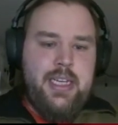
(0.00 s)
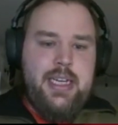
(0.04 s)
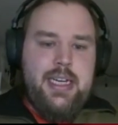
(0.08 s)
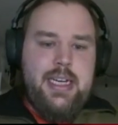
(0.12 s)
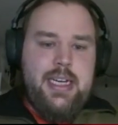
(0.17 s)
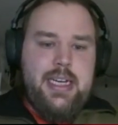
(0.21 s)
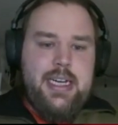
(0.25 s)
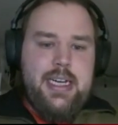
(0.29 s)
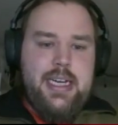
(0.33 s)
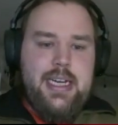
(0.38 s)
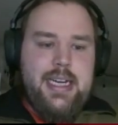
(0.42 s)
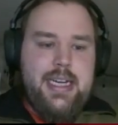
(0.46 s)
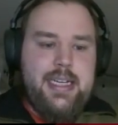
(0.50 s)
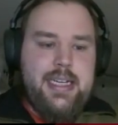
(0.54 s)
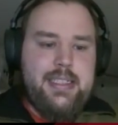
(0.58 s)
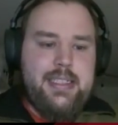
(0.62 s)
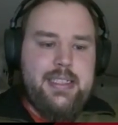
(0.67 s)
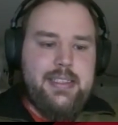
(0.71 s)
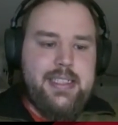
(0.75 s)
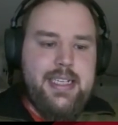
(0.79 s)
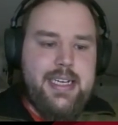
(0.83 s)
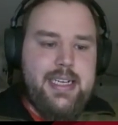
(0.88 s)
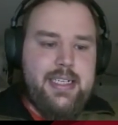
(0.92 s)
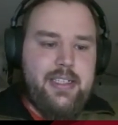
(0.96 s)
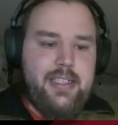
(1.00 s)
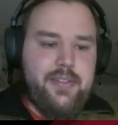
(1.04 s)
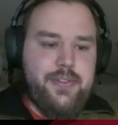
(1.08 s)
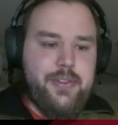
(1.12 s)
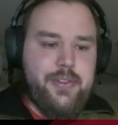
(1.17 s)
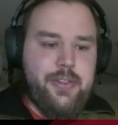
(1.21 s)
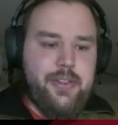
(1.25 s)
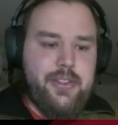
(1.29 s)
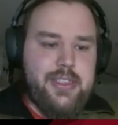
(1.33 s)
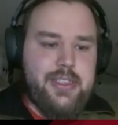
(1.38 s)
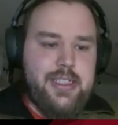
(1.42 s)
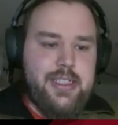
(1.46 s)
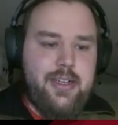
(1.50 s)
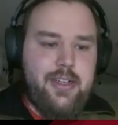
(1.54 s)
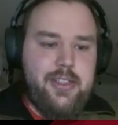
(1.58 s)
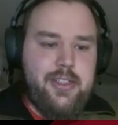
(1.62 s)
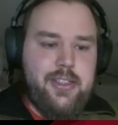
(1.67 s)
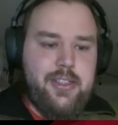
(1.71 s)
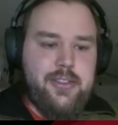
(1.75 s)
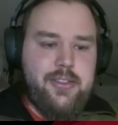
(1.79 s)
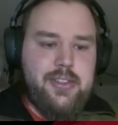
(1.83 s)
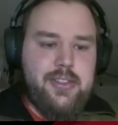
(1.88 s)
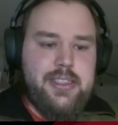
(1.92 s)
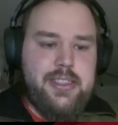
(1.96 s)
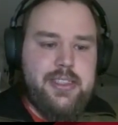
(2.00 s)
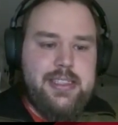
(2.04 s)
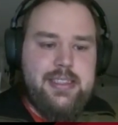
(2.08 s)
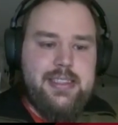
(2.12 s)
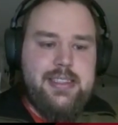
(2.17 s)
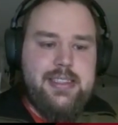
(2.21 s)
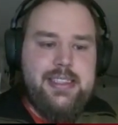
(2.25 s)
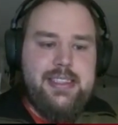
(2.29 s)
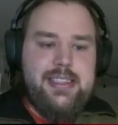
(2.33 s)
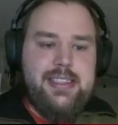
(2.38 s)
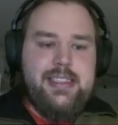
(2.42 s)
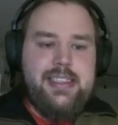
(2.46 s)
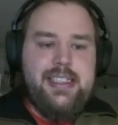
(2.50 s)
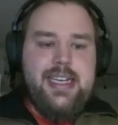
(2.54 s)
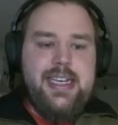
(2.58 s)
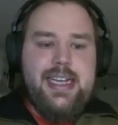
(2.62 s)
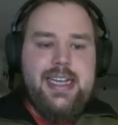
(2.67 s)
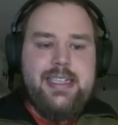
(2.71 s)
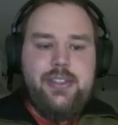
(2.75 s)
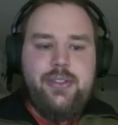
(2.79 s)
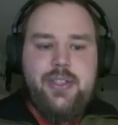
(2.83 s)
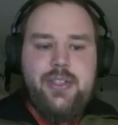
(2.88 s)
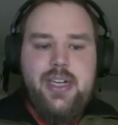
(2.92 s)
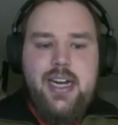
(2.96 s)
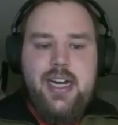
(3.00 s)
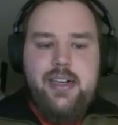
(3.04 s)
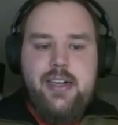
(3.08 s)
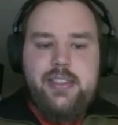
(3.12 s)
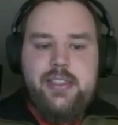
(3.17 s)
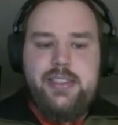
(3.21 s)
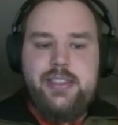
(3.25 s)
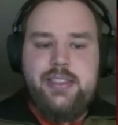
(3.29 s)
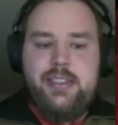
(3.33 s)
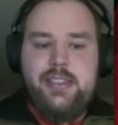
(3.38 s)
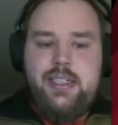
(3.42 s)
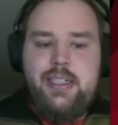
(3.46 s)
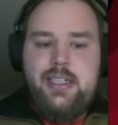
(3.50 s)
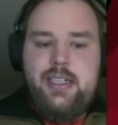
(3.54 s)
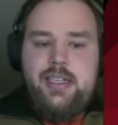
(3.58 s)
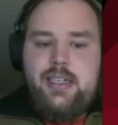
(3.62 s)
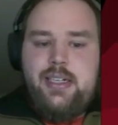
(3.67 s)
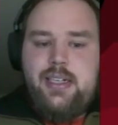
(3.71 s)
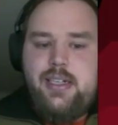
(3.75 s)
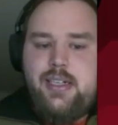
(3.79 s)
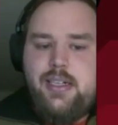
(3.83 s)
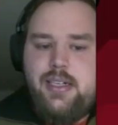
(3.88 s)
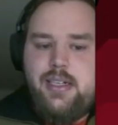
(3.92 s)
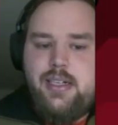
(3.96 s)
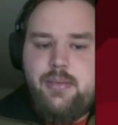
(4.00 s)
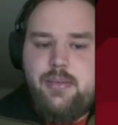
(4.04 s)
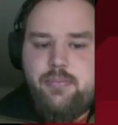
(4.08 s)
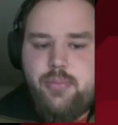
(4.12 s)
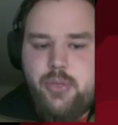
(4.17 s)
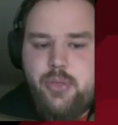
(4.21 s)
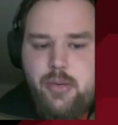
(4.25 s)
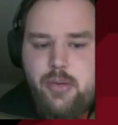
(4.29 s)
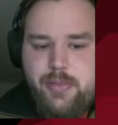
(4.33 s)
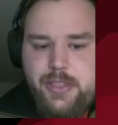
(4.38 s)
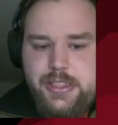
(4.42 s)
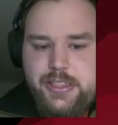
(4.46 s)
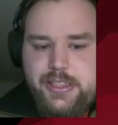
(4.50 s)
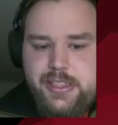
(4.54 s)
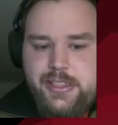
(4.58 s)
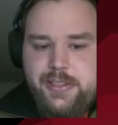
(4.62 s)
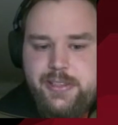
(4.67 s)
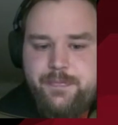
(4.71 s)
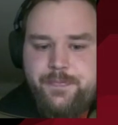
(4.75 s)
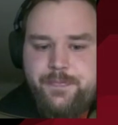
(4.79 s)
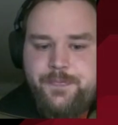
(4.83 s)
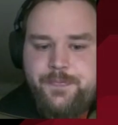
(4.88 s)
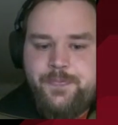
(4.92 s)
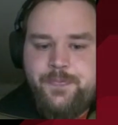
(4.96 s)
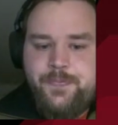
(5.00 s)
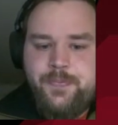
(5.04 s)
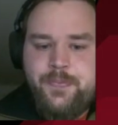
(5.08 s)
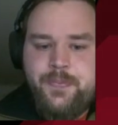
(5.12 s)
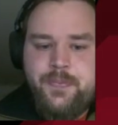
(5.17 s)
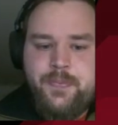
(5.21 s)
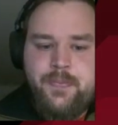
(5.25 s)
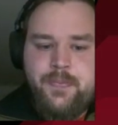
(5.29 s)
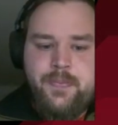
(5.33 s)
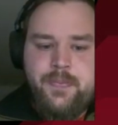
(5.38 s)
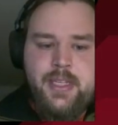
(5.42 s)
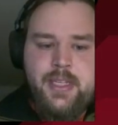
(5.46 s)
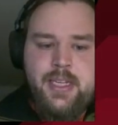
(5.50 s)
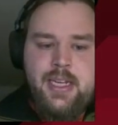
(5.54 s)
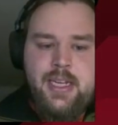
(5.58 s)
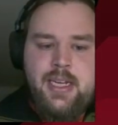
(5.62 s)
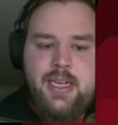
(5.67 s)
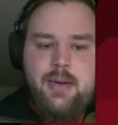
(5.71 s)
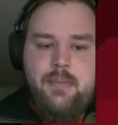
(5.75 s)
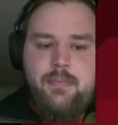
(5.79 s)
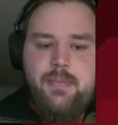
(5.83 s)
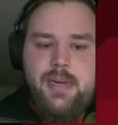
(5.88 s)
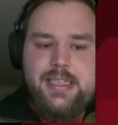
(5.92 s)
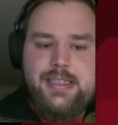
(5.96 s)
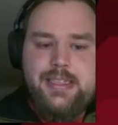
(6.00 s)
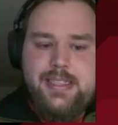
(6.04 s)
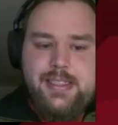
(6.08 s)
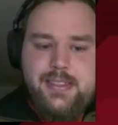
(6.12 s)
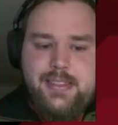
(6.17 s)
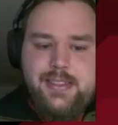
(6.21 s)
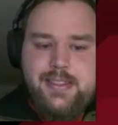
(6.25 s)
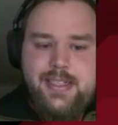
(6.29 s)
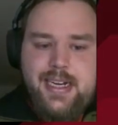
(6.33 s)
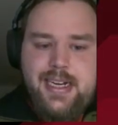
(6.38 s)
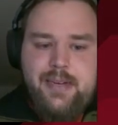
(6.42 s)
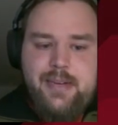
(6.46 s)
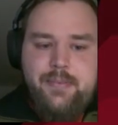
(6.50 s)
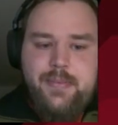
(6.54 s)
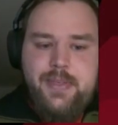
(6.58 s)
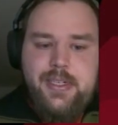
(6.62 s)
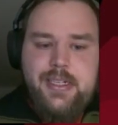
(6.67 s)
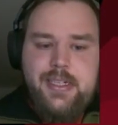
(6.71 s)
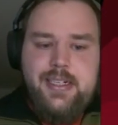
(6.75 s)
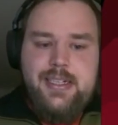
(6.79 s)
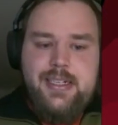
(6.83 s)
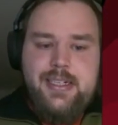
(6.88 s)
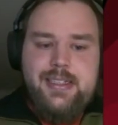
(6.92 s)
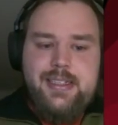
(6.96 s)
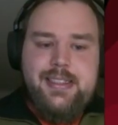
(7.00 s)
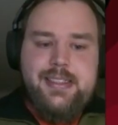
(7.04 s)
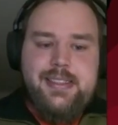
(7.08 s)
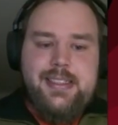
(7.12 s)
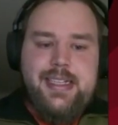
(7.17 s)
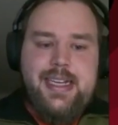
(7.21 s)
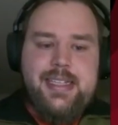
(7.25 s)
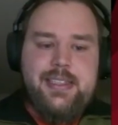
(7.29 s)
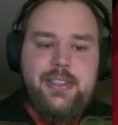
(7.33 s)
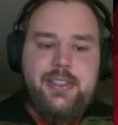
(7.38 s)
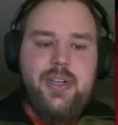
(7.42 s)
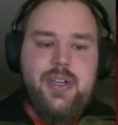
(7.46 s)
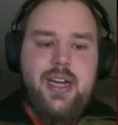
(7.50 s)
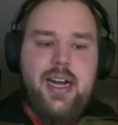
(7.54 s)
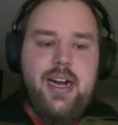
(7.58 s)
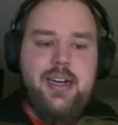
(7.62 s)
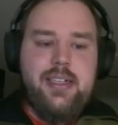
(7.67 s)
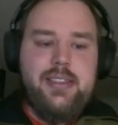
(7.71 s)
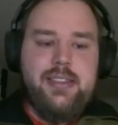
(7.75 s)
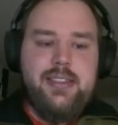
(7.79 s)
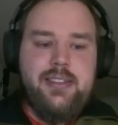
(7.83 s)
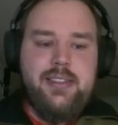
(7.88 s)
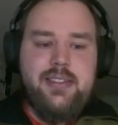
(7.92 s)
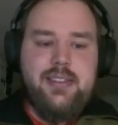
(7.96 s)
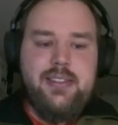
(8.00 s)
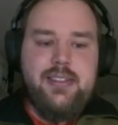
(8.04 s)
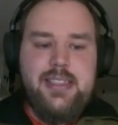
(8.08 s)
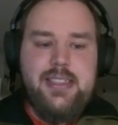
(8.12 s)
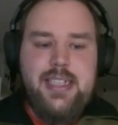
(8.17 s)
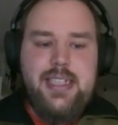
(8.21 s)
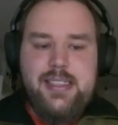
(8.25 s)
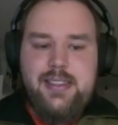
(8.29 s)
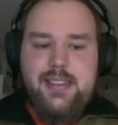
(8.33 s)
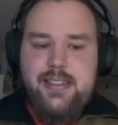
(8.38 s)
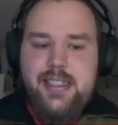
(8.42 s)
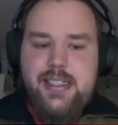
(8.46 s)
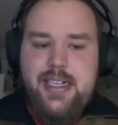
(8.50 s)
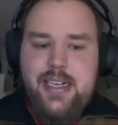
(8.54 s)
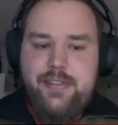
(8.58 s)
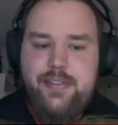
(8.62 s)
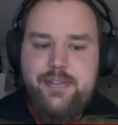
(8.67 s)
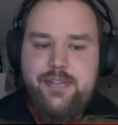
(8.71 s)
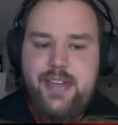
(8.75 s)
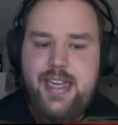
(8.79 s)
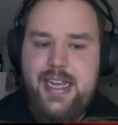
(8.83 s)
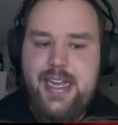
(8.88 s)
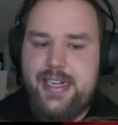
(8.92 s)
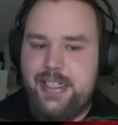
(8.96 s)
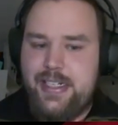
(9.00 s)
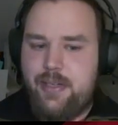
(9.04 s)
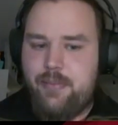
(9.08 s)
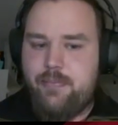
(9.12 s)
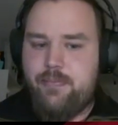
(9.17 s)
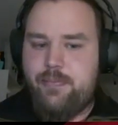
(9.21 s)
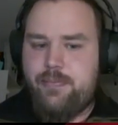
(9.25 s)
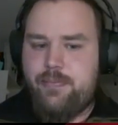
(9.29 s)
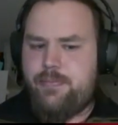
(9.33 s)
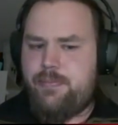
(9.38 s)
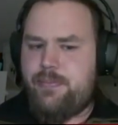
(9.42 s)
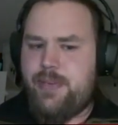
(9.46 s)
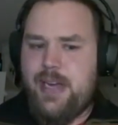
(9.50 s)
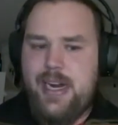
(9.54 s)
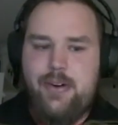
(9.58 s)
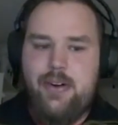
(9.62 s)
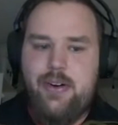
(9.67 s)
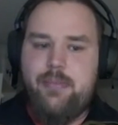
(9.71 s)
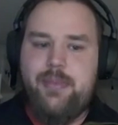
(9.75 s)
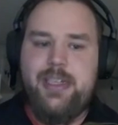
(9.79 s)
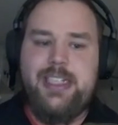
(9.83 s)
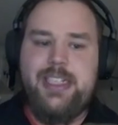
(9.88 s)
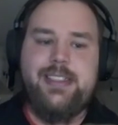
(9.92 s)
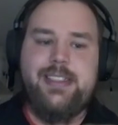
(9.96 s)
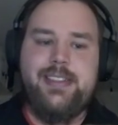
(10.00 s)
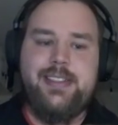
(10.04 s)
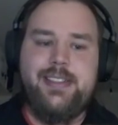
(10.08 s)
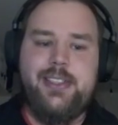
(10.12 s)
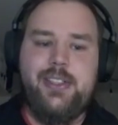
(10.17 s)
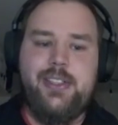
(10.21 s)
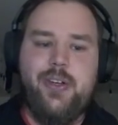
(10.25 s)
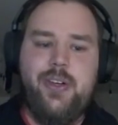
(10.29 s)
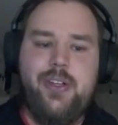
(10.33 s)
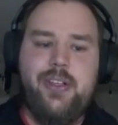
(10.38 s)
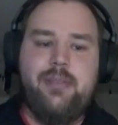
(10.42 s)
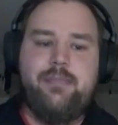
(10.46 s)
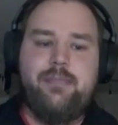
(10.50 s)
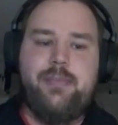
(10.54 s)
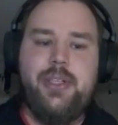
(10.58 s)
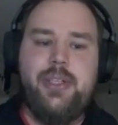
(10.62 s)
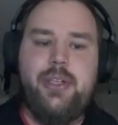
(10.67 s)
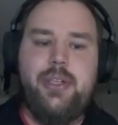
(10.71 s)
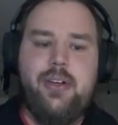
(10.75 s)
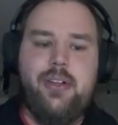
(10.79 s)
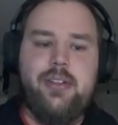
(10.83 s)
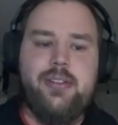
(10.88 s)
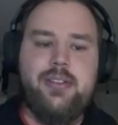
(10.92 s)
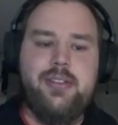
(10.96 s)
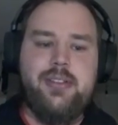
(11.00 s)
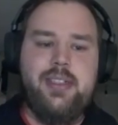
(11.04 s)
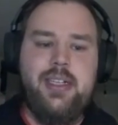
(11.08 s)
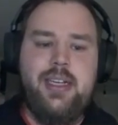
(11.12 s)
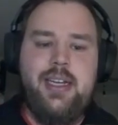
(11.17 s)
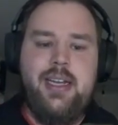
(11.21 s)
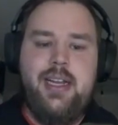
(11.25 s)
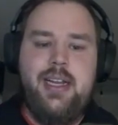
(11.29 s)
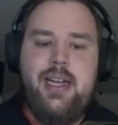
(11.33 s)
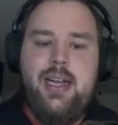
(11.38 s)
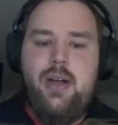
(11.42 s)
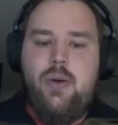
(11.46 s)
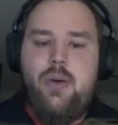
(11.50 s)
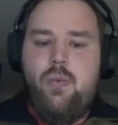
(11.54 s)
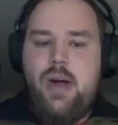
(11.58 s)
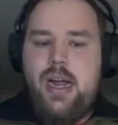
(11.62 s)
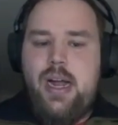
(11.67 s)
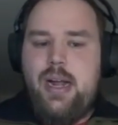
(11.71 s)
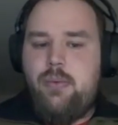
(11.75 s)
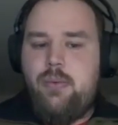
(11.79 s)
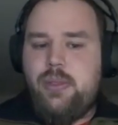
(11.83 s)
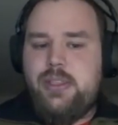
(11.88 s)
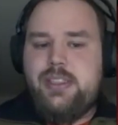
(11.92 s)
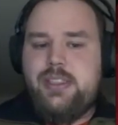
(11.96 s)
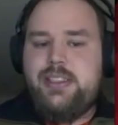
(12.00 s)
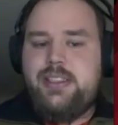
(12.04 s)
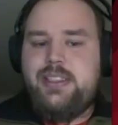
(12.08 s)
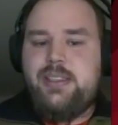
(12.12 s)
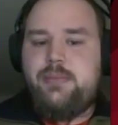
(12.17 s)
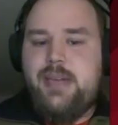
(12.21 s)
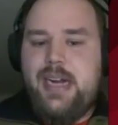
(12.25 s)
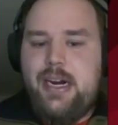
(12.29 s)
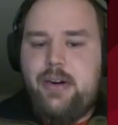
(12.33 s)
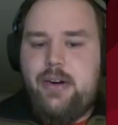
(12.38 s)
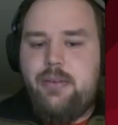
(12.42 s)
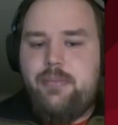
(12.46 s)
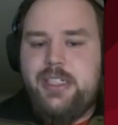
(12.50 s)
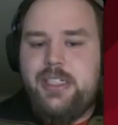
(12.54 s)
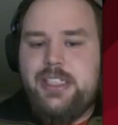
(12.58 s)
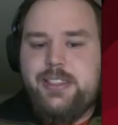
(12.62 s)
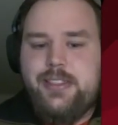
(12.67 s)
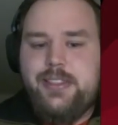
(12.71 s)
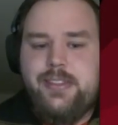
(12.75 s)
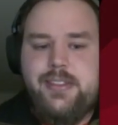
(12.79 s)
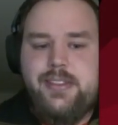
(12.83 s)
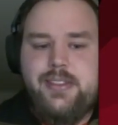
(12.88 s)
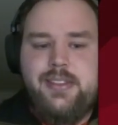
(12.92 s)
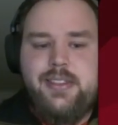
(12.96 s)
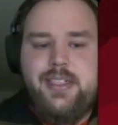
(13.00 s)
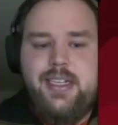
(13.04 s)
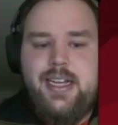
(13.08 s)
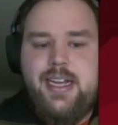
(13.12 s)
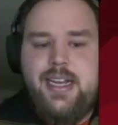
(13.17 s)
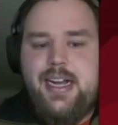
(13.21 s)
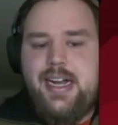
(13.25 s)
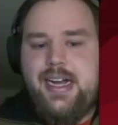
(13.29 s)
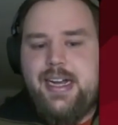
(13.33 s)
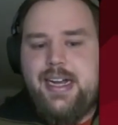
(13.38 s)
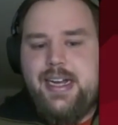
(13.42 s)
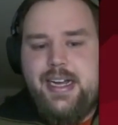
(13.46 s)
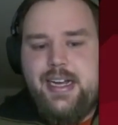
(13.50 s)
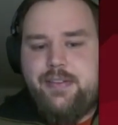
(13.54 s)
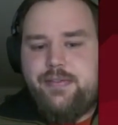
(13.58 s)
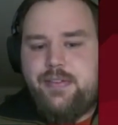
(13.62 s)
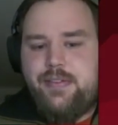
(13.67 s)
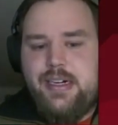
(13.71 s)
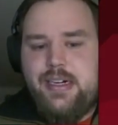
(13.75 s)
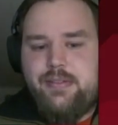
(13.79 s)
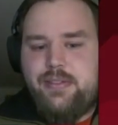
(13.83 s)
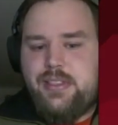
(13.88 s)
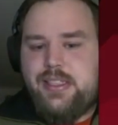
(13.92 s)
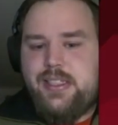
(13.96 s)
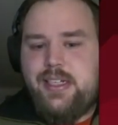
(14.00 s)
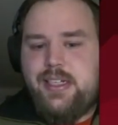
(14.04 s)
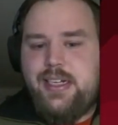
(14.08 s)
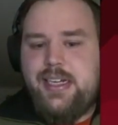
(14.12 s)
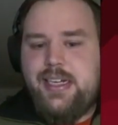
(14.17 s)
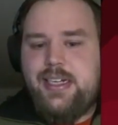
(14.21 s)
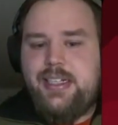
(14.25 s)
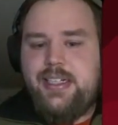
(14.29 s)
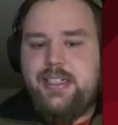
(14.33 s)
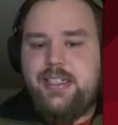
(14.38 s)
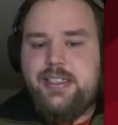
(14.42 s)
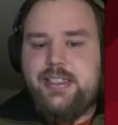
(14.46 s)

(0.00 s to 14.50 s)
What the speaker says: And then, of course, I also still need the add to cart property, but this time this add to cart doesn't have any parameters at all, because why would it need parameters? I have everything I need.